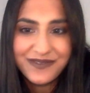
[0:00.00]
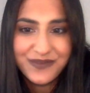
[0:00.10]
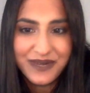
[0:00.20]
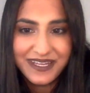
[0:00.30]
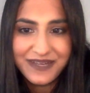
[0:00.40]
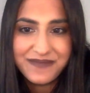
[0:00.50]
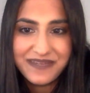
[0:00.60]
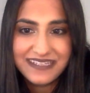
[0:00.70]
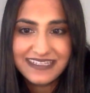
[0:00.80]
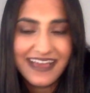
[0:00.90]
working with
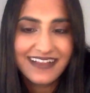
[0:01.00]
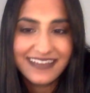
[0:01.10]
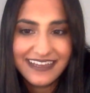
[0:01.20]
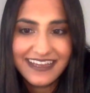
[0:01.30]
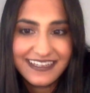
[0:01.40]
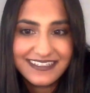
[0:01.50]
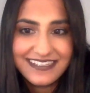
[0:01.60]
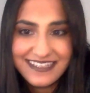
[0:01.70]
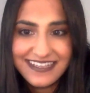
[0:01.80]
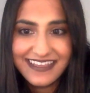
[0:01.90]
Mindy Kaling? And I get to
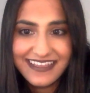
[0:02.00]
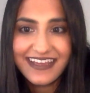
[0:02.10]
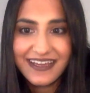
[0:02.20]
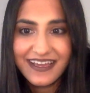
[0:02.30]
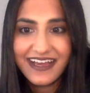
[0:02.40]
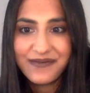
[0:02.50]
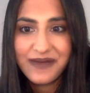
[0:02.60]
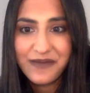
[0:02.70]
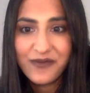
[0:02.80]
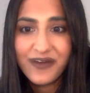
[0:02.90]
say that I, I'm,
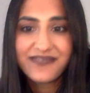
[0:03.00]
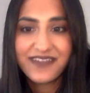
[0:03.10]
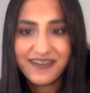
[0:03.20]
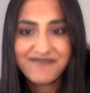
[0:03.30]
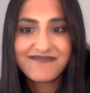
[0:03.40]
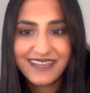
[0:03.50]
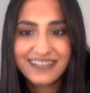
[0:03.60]
I'm one of them. That's a